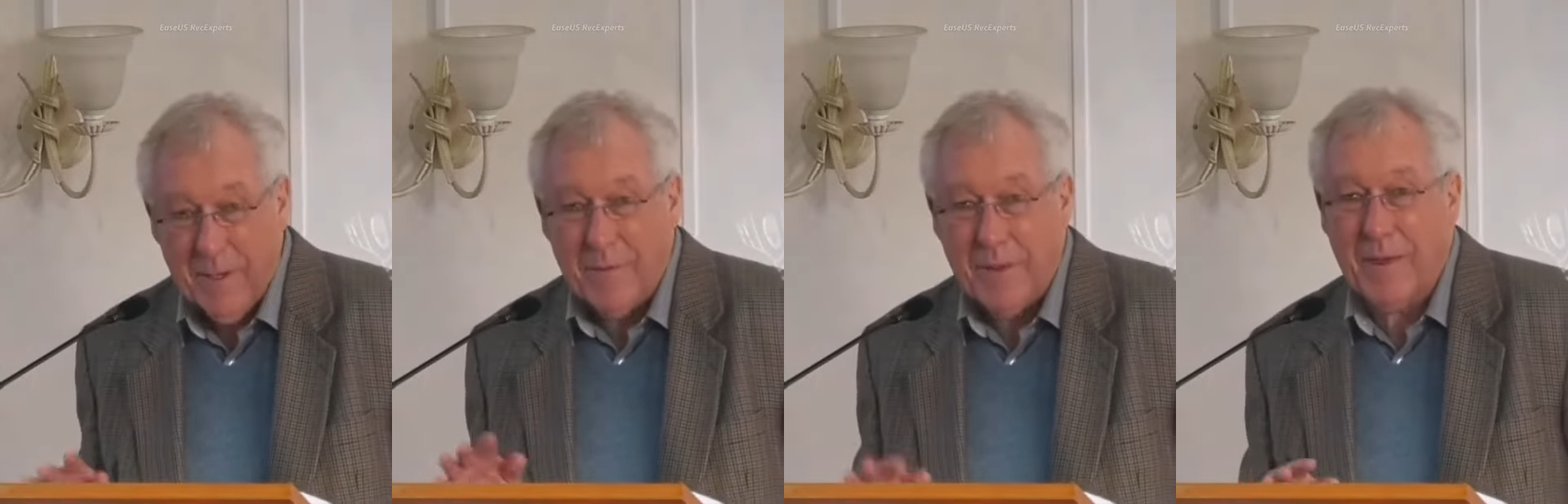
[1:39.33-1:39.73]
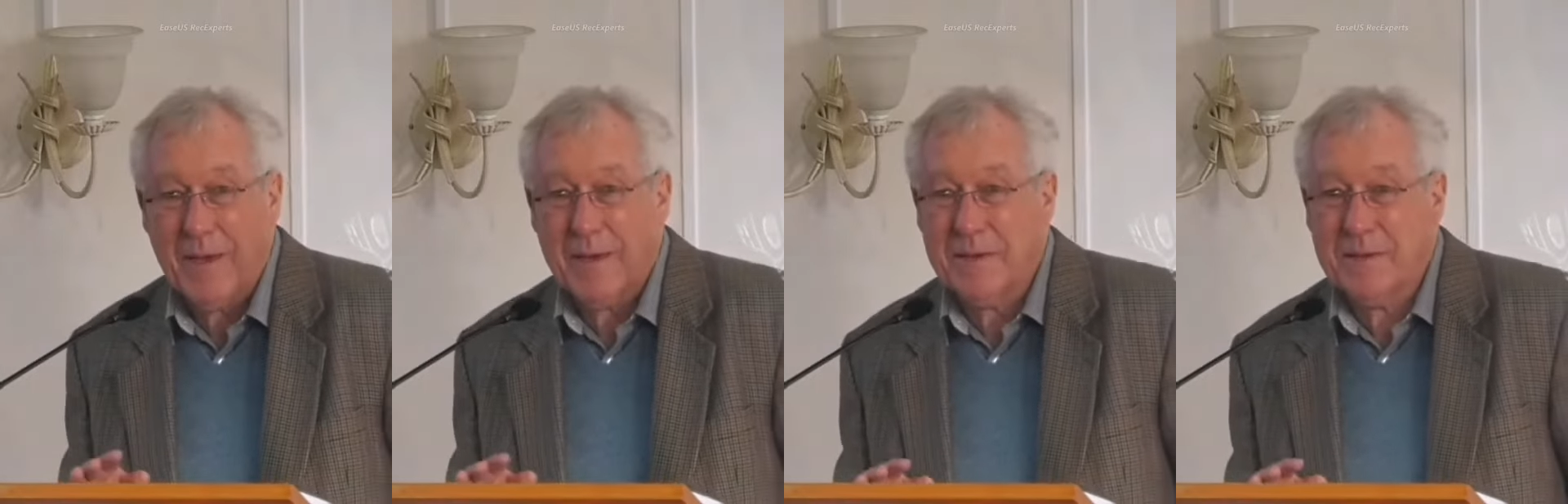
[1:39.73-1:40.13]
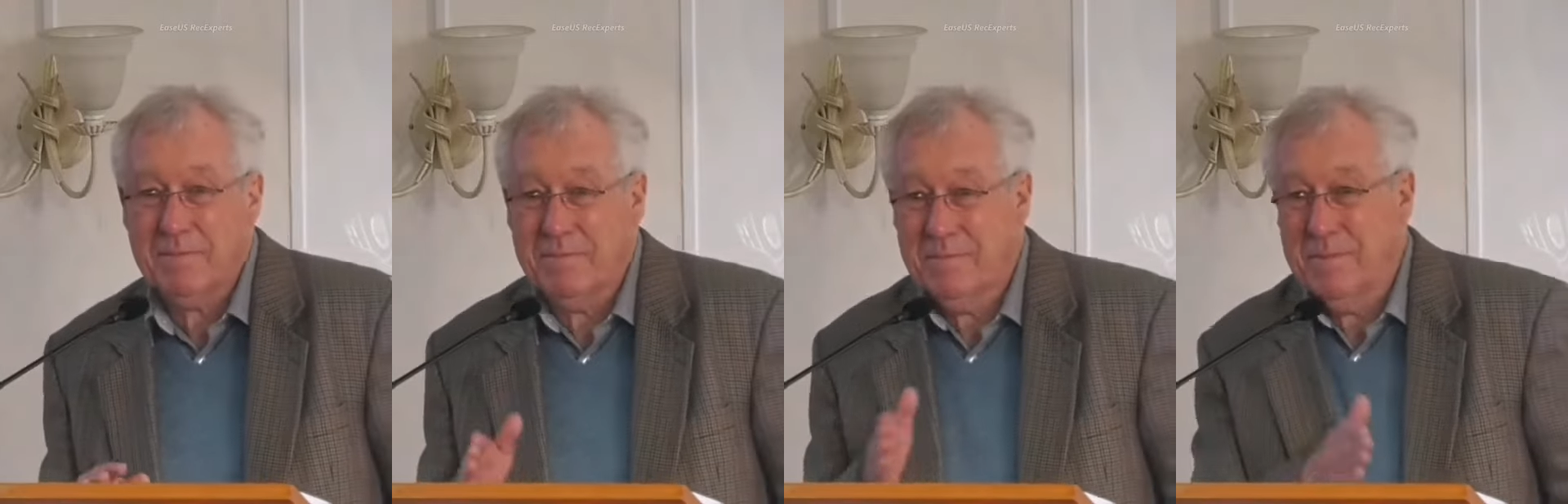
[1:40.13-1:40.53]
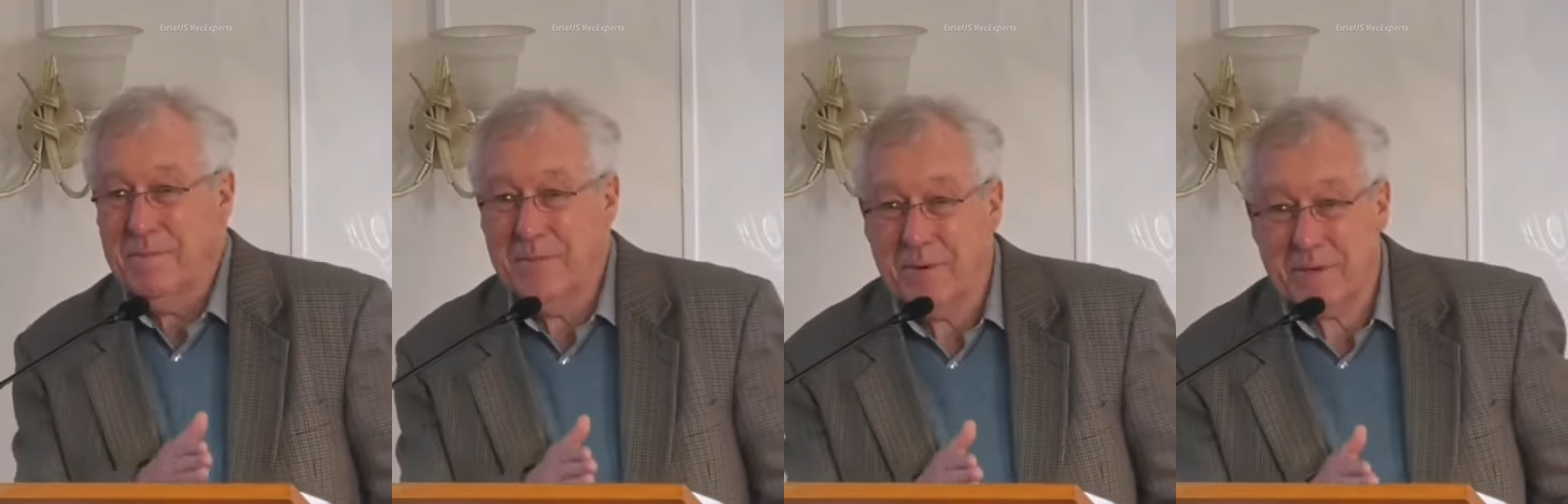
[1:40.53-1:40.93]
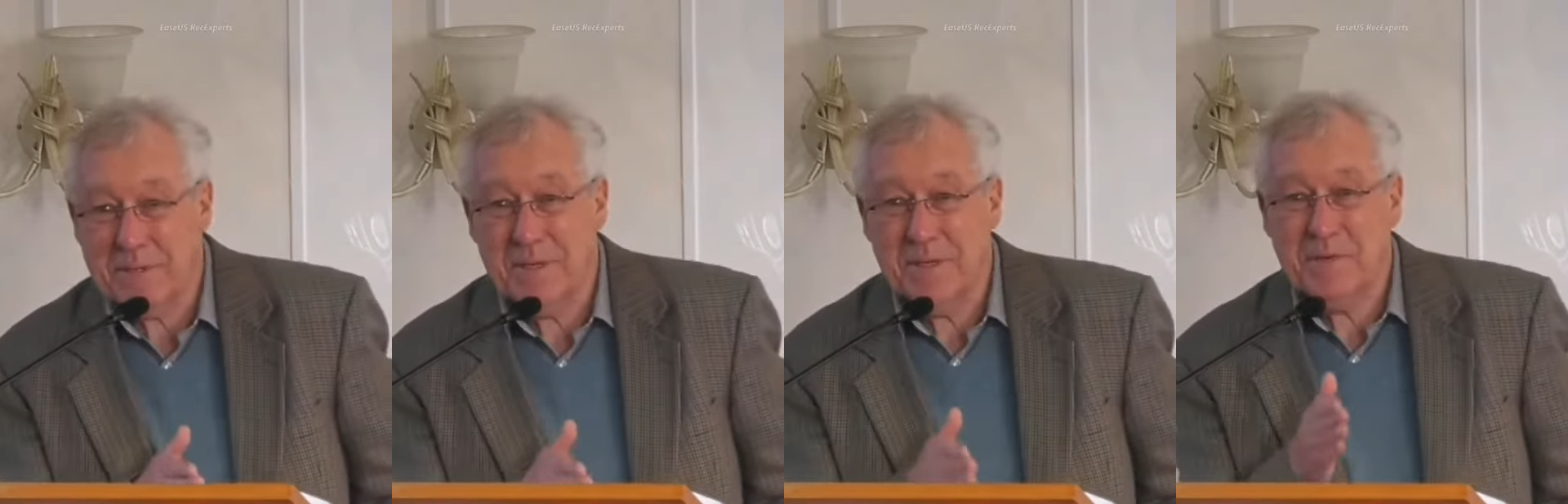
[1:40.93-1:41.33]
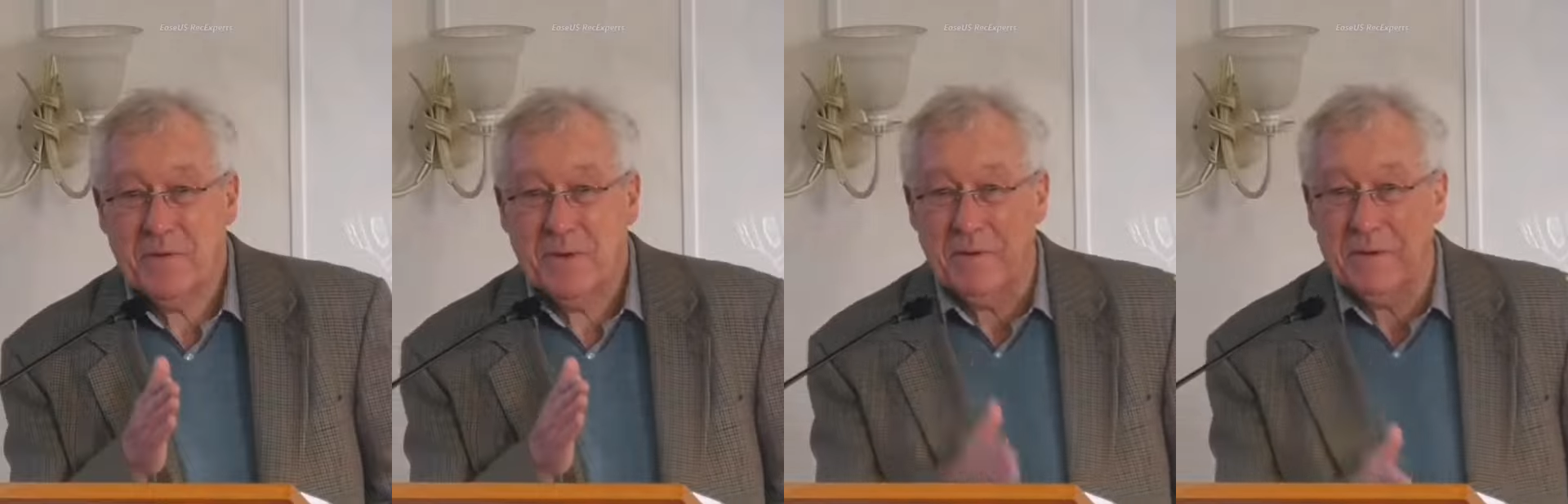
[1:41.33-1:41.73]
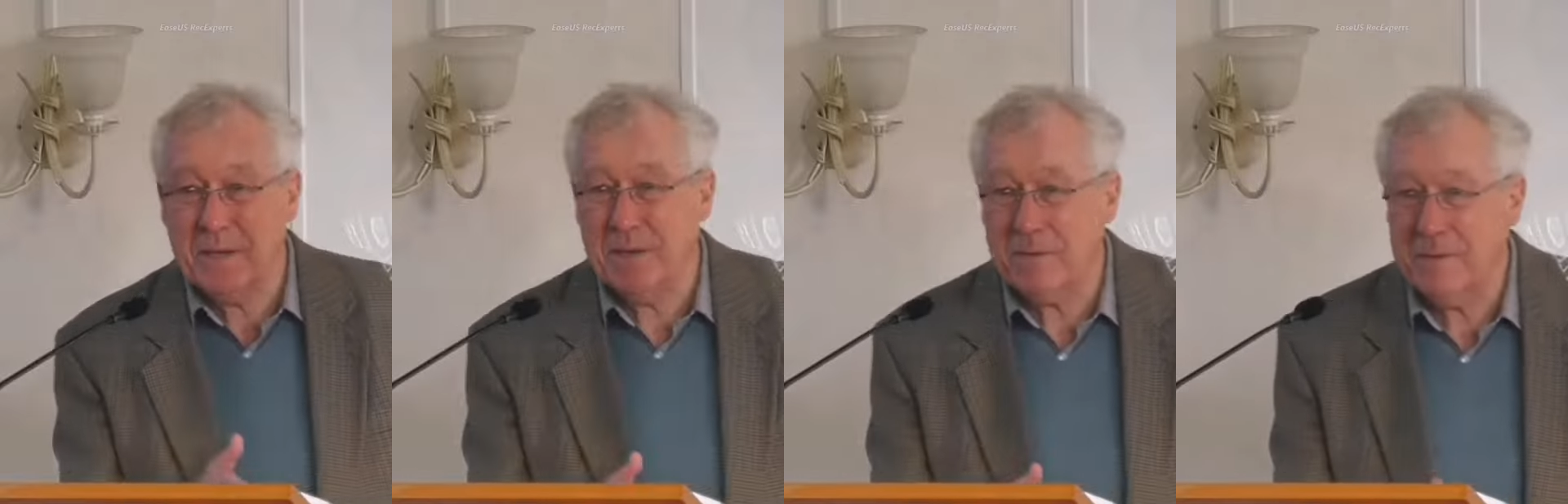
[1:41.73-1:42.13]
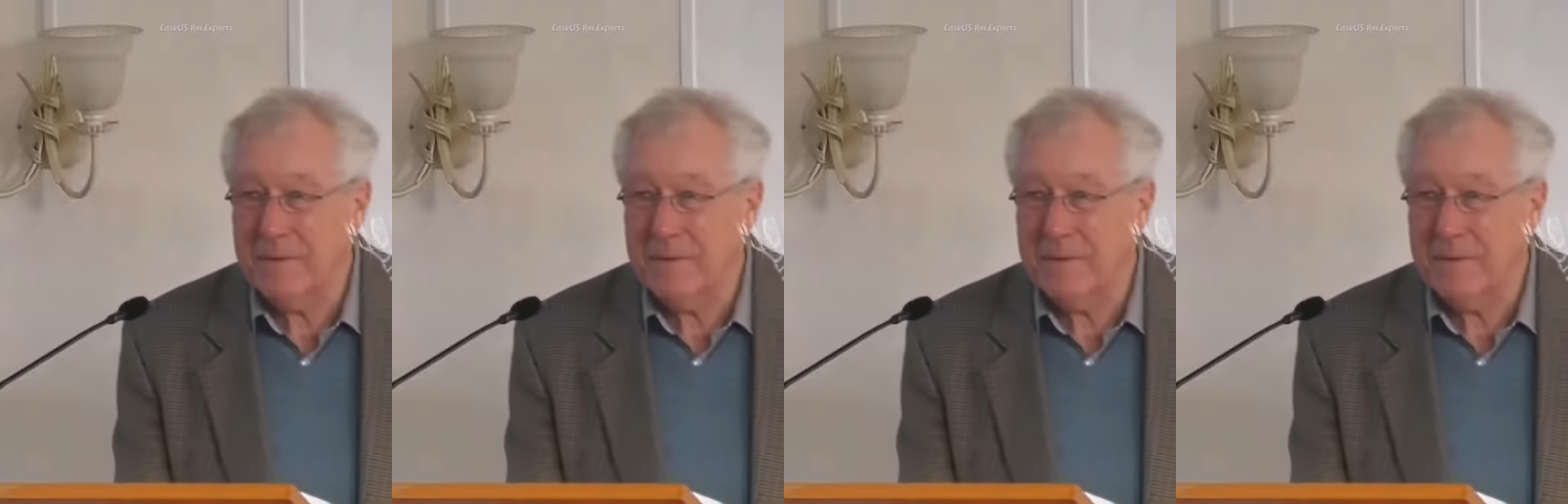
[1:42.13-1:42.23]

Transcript: On the other hand, there are concerns if you don't take it,